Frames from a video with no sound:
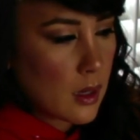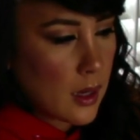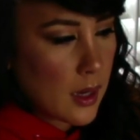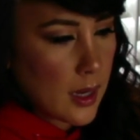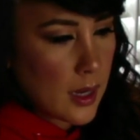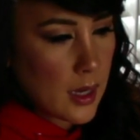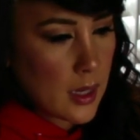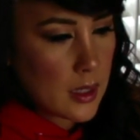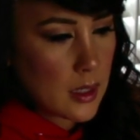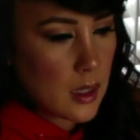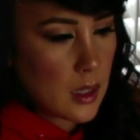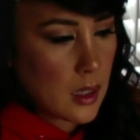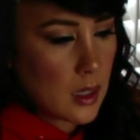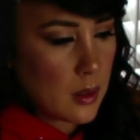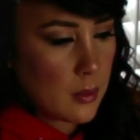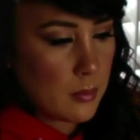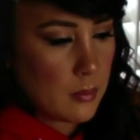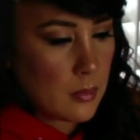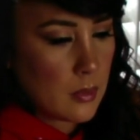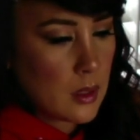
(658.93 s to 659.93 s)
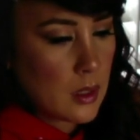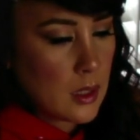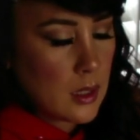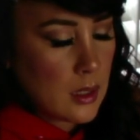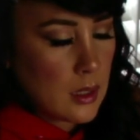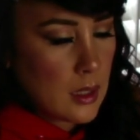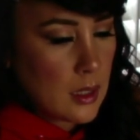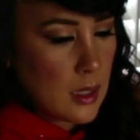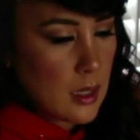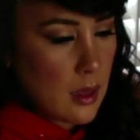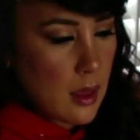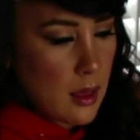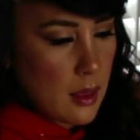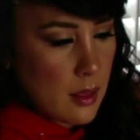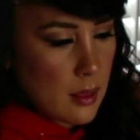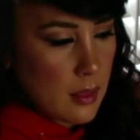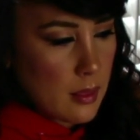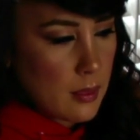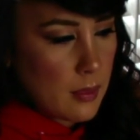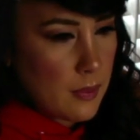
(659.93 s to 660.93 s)
And um,
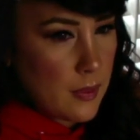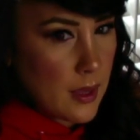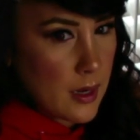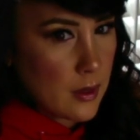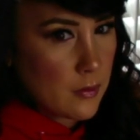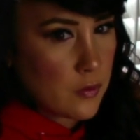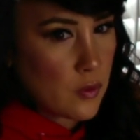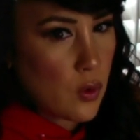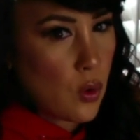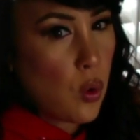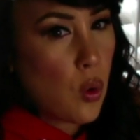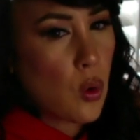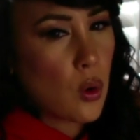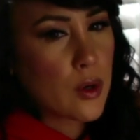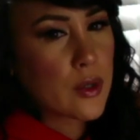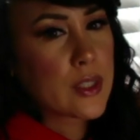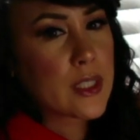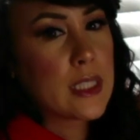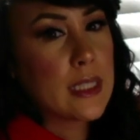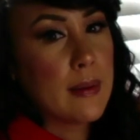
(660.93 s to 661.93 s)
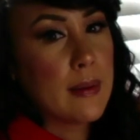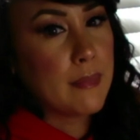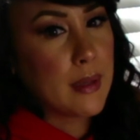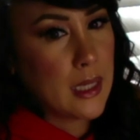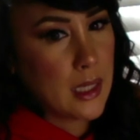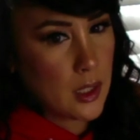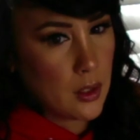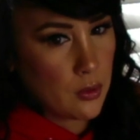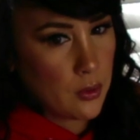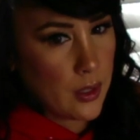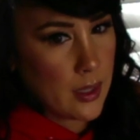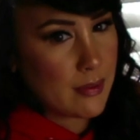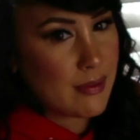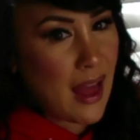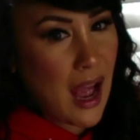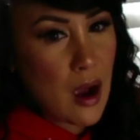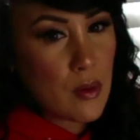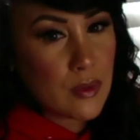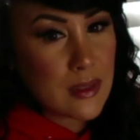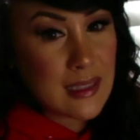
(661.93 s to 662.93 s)
then, of course, meet and greet.
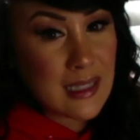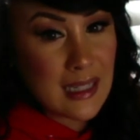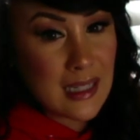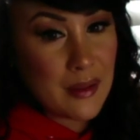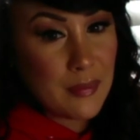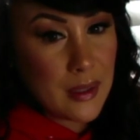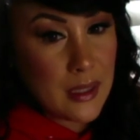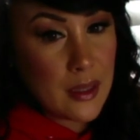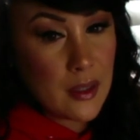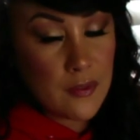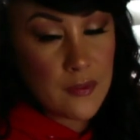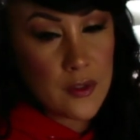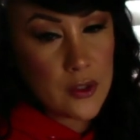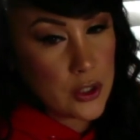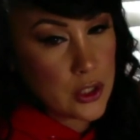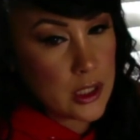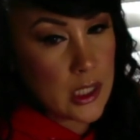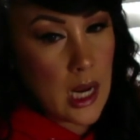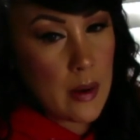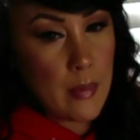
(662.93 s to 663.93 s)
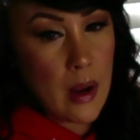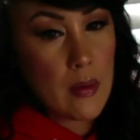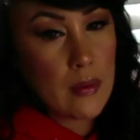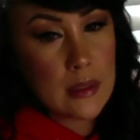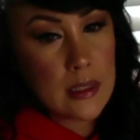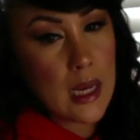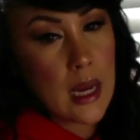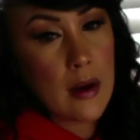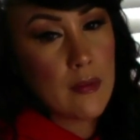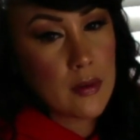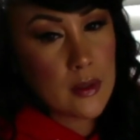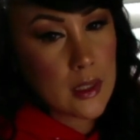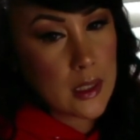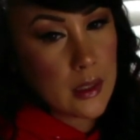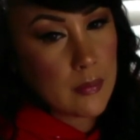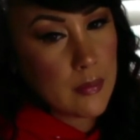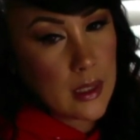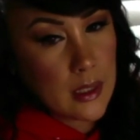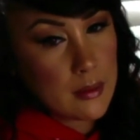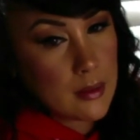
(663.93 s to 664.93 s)
That was gonna be the first time I was ever
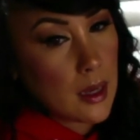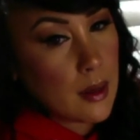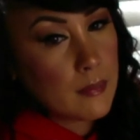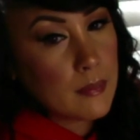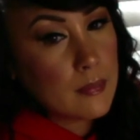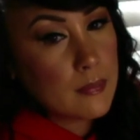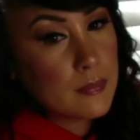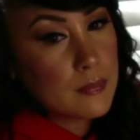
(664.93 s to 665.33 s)
gonna meet them.